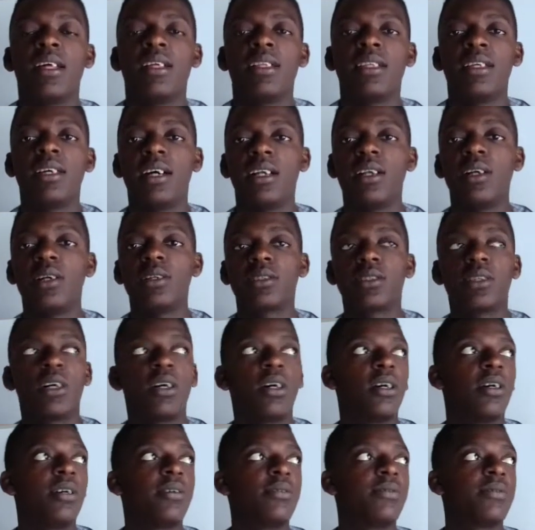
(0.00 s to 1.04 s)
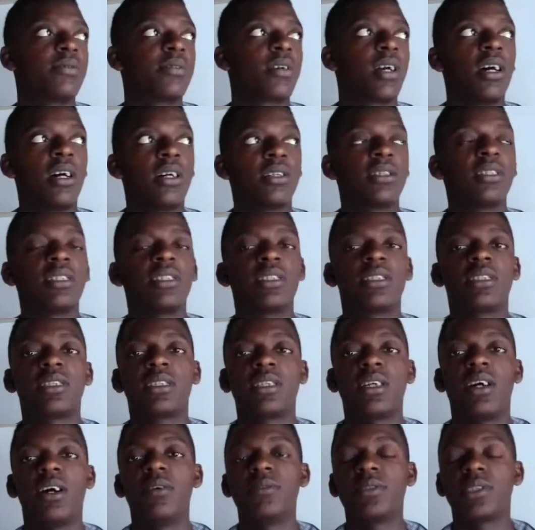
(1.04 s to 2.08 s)
there are a lot of
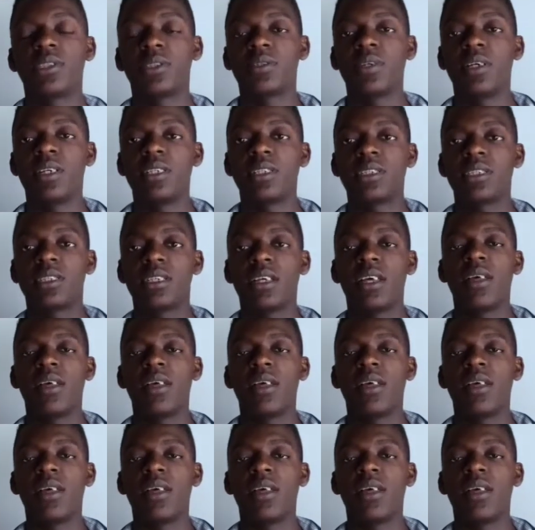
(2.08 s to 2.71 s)
causes of stress.